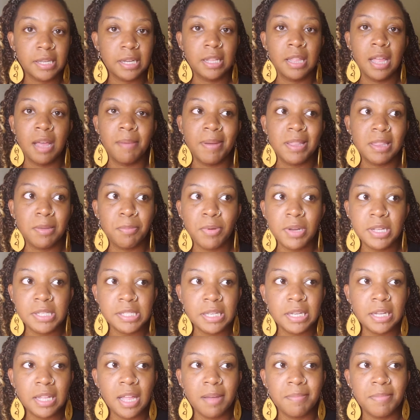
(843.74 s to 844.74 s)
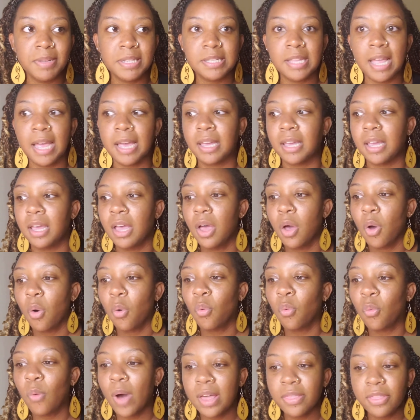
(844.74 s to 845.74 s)
Club. At the Princeton Club, it's like,
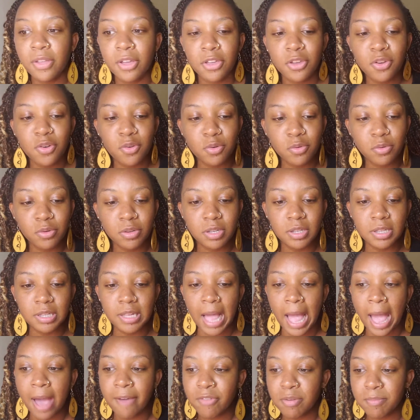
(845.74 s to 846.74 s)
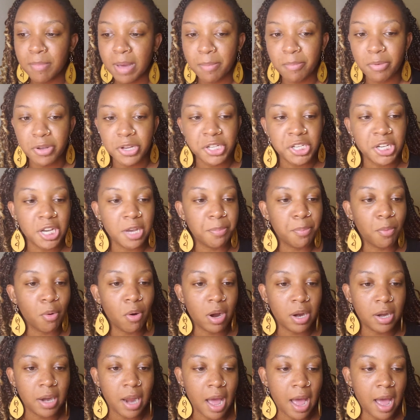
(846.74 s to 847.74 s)
whether you have a membership
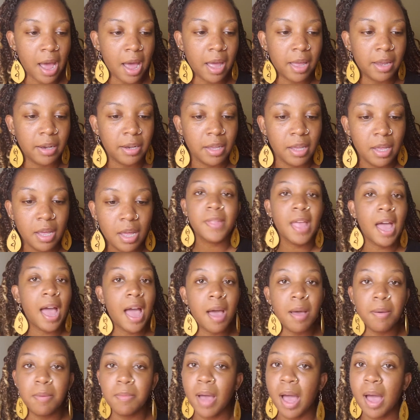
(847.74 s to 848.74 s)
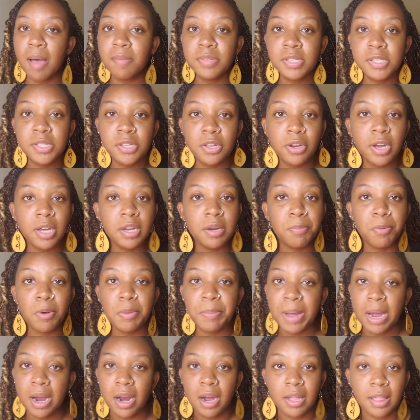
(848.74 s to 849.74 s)
or not, I'm still going to
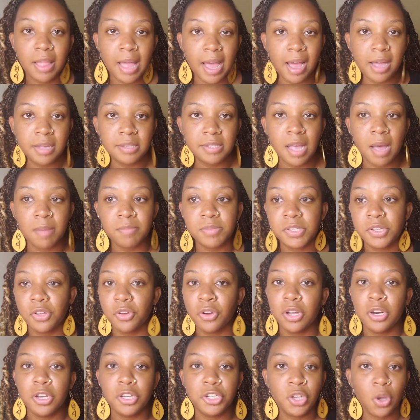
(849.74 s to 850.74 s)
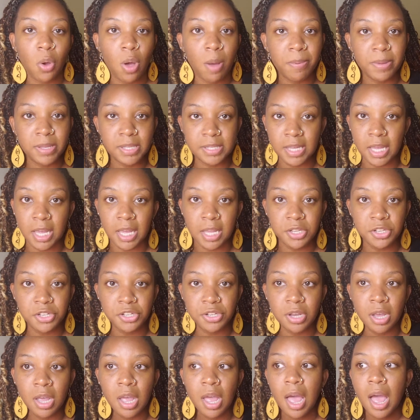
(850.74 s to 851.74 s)
prepare a class. I'm still going to show up and teach.
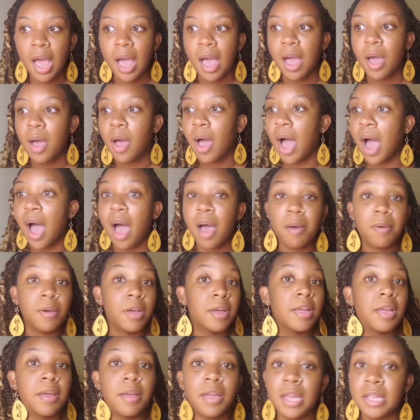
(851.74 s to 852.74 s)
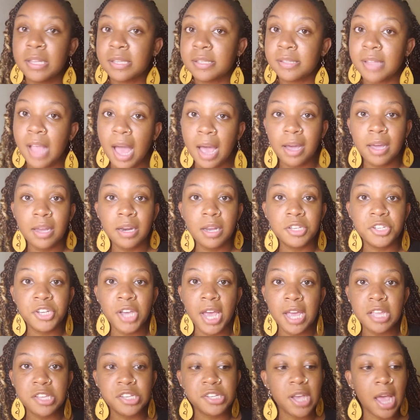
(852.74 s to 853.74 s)
It's not going to
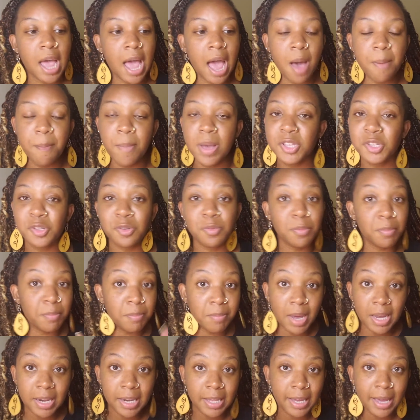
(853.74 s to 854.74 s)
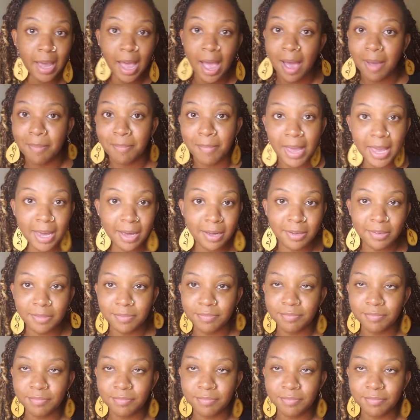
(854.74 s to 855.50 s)
change how much money I make.